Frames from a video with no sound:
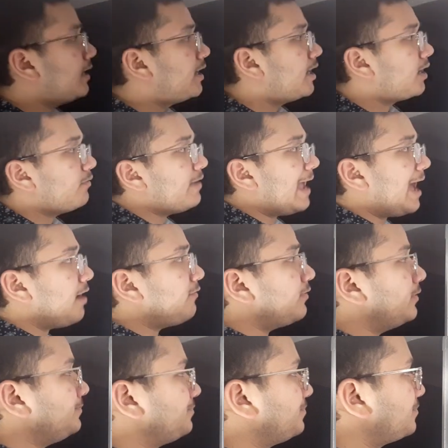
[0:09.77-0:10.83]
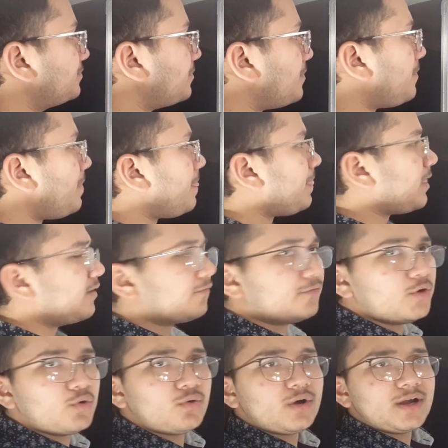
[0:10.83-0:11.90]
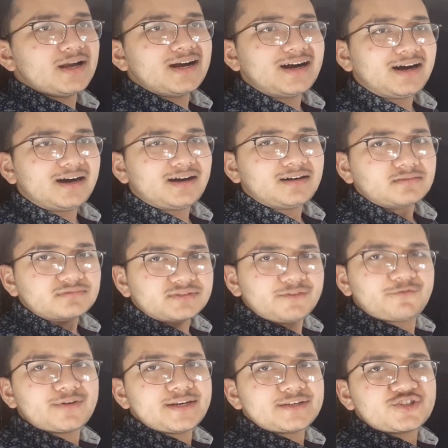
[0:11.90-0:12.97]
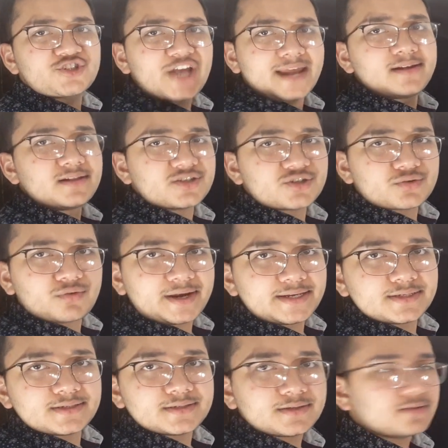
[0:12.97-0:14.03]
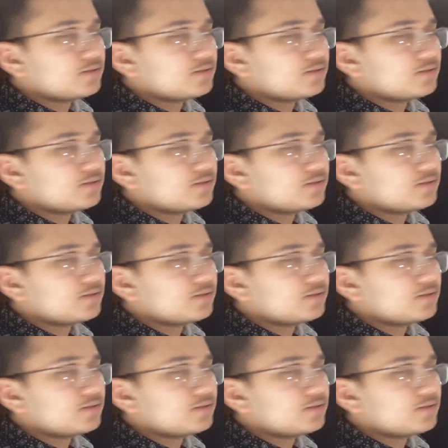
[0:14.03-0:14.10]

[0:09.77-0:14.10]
here we have a few different channels, right?